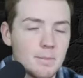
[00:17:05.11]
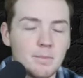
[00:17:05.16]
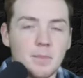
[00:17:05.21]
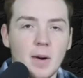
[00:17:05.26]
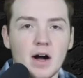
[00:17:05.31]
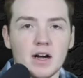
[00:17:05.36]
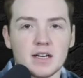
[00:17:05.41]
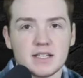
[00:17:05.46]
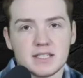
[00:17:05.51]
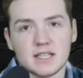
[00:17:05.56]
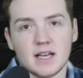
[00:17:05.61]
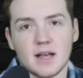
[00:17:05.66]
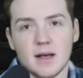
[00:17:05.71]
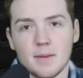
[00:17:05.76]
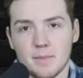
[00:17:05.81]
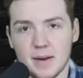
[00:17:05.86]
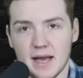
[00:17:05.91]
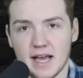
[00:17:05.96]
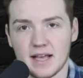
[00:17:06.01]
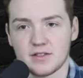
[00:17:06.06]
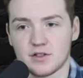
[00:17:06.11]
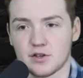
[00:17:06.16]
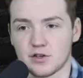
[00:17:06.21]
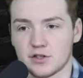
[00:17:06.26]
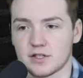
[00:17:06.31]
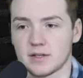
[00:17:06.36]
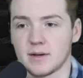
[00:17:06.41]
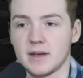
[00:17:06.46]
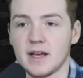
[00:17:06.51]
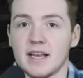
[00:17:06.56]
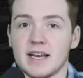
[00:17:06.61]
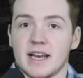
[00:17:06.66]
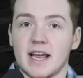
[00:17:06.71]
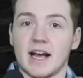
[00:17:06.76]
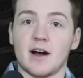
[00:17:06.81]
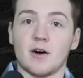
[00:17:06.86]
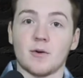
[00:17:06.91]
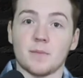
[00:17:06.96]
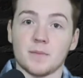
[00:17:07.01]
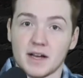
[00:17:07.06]
Bucs, Panthers.
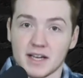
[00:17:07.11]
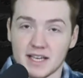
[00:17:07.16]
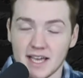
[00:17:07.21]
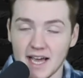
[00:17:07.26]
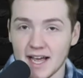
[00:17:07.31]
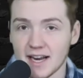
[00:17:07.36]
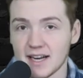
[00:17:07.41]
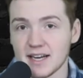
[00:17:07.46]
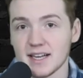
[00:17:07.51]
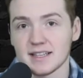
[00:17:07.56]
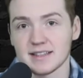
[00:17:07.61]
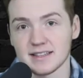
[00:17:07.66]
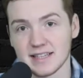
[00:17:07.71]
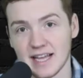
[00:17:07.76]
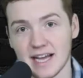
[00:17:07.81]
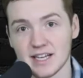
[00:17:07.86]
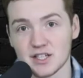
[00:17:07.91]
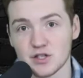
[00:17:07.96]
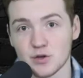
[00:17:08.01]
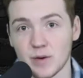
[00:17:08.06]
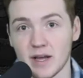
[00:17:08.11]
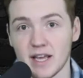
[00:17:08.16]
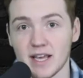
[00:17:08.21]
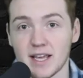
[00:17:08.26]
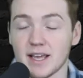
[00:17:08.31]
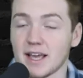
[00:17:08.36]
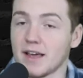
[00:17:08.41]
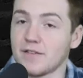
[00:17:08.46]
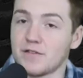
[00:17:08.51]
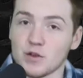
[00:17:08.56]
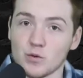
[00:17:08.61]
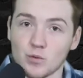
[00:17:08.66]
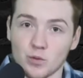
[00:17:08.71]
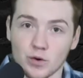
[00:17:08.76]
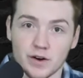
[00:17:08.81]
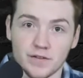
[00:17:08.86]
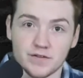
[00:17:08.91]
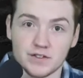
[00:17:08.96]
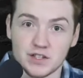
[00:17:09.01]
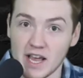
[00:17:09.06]
Now, again, last week, if you
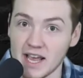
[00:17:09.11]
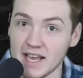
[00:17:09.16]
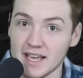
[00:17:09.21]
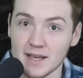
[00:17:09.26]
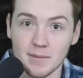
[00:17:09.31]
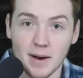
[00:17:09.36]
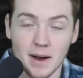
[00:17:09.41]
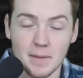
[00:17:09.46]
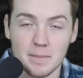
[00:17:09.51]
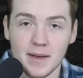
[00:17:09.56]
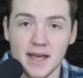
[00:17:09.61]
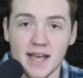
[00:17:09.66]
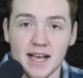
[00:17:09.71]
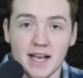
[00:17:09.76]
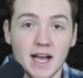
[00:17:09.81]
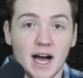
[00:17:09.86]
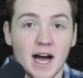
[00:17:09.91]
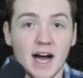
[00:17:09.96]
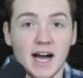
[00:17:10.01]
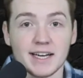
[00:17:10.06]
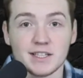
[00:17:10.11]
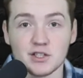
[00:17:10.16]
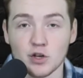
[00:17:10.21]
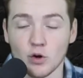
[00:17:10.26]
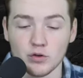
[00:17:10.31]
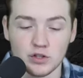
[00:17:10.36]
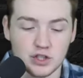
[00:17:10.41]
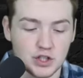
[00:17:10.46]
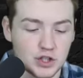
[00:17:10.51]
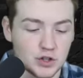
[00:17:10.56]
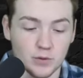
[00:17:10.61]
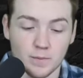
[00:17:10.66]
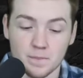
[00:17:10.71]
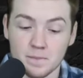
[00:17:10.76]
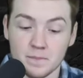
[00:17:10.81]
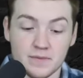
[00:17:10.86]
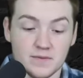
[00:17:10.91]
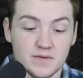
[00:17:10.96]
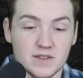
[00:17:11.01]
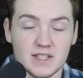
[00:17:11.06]
would have taken my pick, I told you
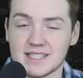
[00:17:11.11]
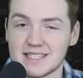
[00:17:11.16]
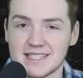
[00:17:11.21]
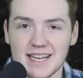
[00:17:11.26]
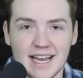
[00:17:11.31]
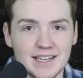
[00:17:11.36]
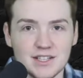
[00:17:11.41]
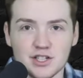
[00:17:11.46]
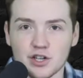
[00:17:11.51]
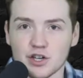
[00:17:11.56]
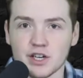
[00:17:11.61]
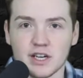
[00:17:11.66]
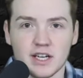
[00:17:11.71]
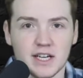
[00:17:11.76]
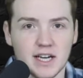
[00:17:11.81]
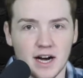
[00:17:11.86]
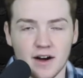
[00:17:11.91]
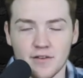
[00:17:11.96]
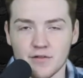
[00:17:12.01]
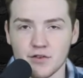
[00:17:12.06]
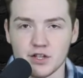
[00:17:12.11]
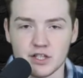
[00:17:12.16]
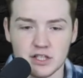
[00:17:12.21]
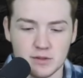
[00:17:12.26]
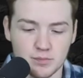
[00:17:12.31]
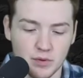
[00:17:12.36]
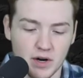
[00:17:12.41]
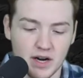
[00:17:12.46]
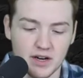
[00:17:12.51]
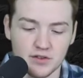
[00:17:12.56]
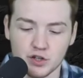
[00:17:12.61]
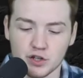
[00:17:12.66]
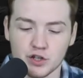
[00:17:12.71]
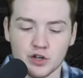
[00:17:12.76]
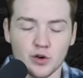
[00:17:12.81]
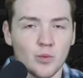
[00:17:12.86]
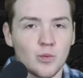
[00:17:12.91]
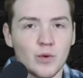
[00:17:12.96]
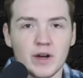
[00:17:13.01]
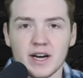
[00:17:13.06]
the Saints are going to cover the spread. They're going
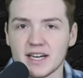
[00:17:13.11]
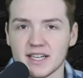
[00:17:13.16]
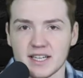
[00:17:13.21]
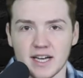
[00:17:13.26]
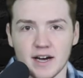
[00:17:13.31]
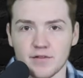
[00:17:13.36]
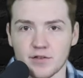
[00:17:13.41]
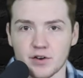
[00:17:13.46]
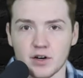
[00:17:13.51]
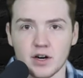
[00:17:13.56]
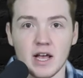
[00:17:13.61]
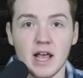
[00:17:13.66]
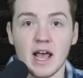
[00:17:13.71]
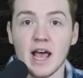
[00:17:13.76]
to win and cover.